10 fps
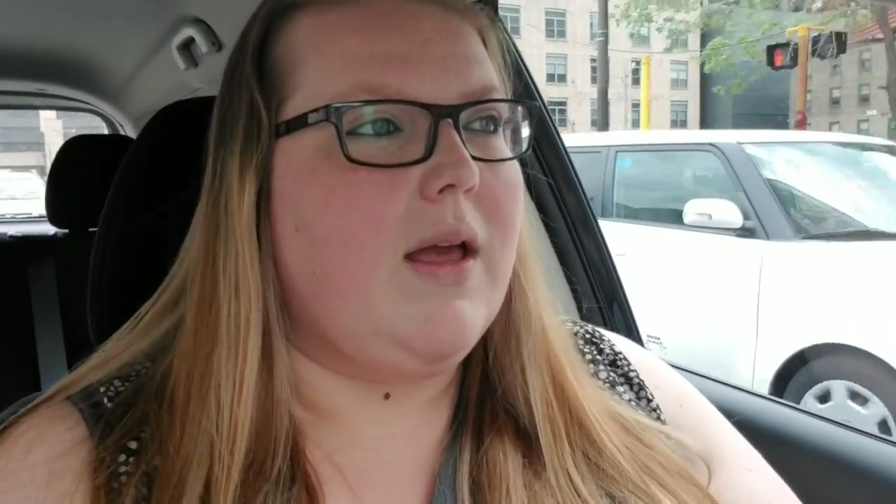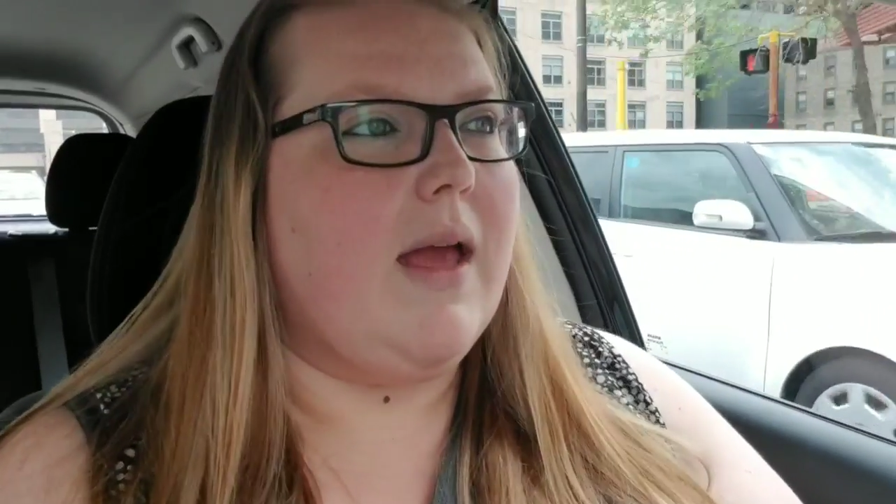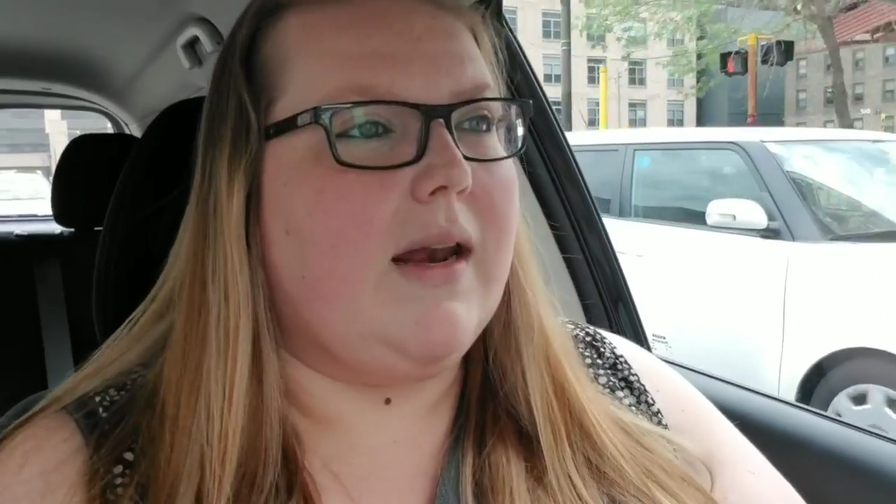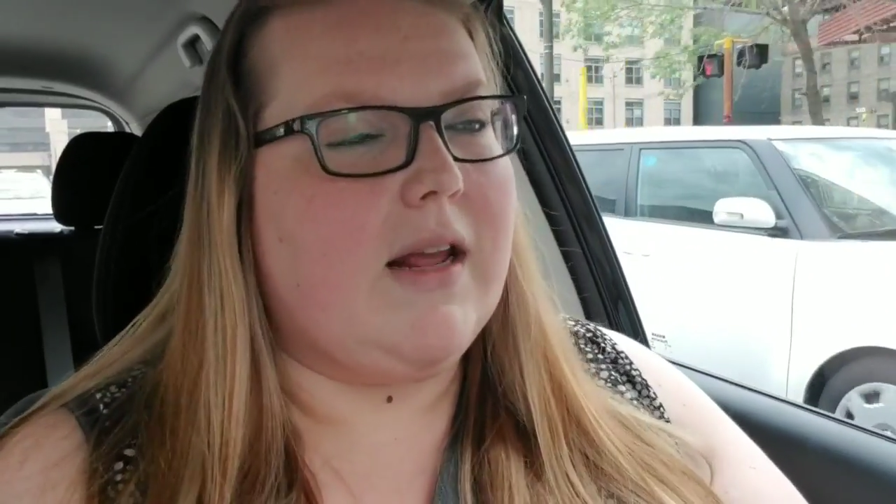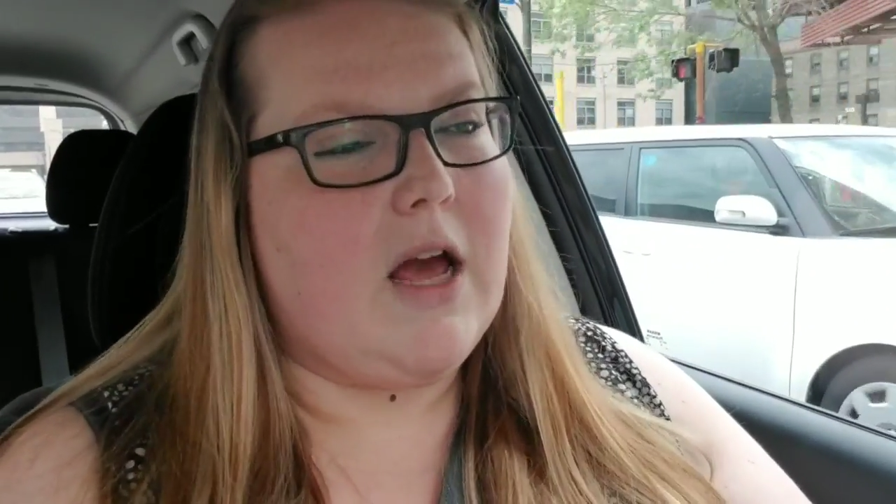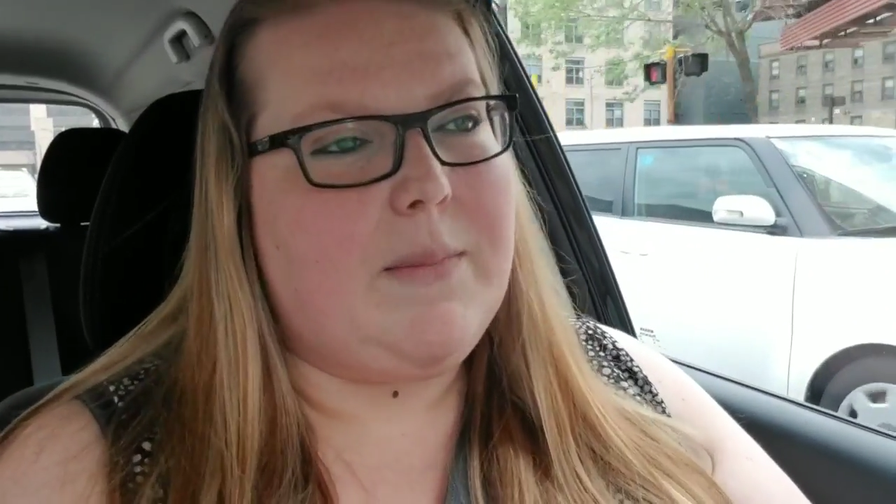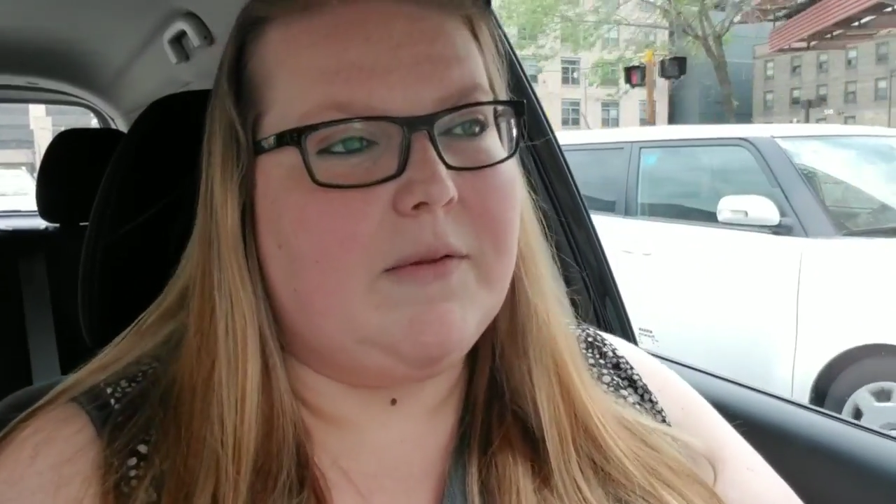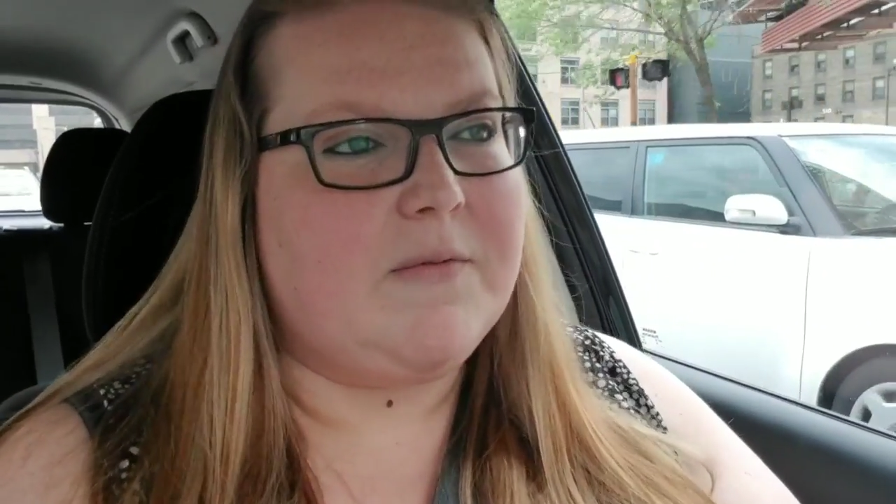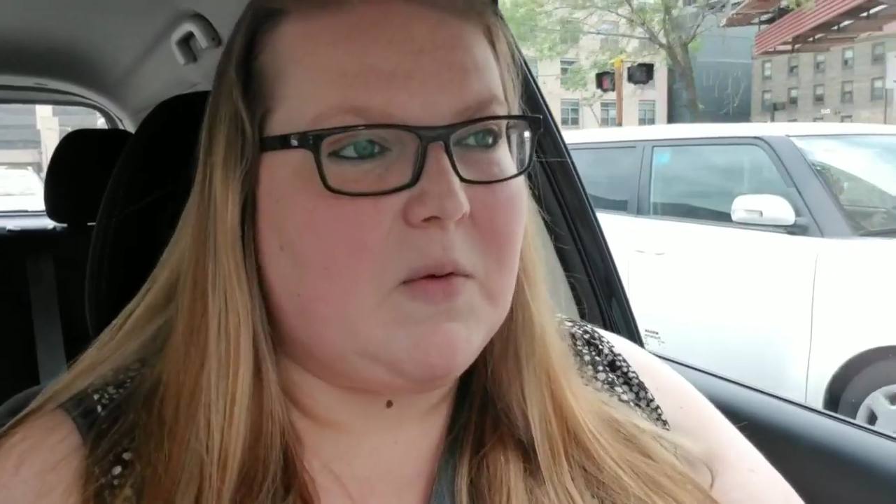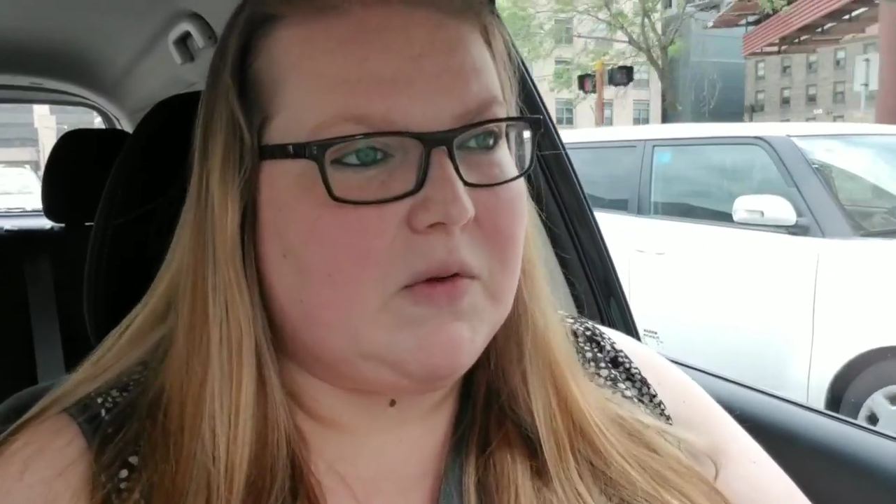and a couple
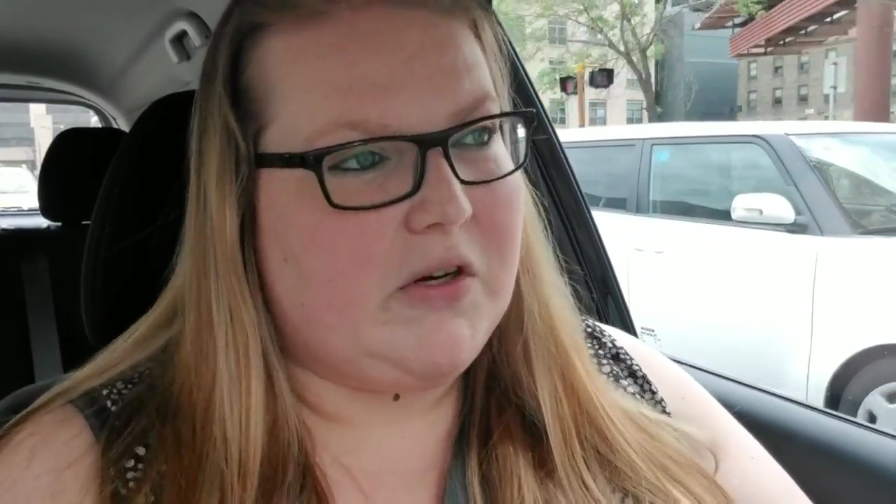phone